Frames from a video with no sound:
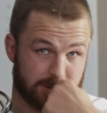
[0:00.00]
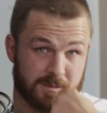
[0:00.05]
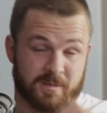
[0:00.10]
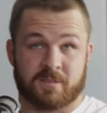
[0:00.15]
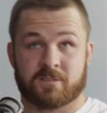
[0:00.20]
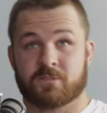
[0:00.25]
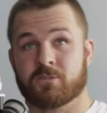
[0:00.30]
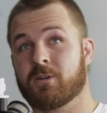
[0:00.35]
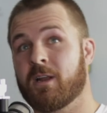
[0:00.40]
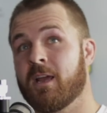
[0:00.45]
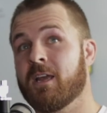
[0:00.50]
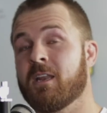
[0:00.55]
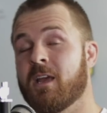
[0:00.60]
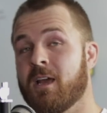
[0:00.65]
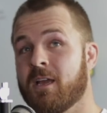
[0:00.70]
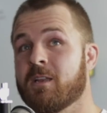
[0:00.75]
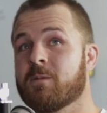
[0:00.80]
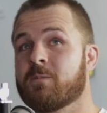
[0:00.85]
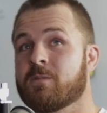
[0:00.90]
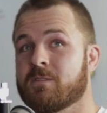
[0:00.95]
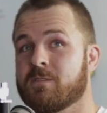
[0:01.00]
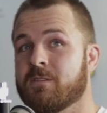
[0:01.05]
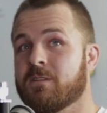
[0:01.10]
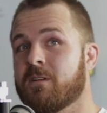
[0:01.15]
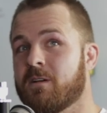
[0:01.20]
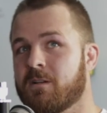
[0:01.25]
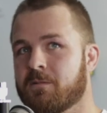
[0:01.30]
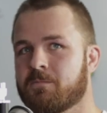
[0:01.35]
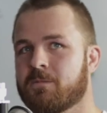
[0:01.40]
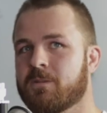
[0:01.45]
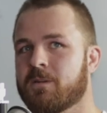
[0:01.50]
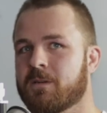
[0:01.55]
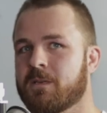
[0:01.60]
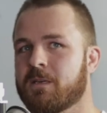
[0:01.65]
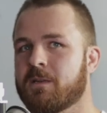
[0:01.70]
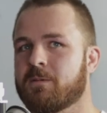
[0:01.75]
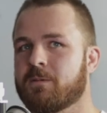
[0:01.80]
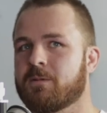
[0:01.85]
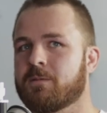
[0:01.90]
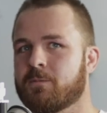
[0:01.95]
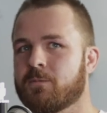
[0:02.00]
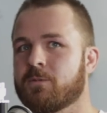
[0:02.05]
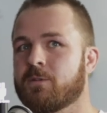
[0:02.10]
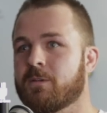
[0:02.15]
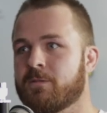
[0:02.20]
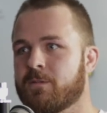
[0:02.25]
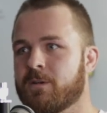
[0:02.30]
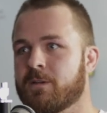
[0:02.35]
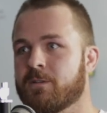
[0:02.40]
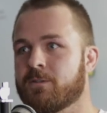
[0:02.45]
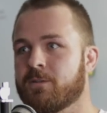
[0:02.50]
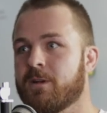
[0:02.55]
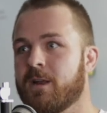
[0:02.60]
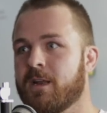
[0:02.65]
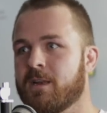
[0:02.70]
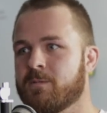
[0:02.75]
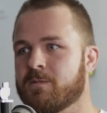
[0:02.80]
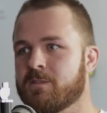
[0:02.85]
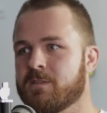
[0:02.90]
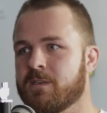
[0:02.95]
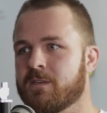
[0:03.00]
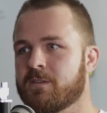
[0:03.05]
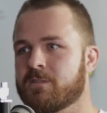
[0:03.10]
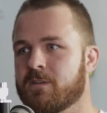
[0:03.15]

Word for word: Sort of 80%, I feel like if I can do it 80%,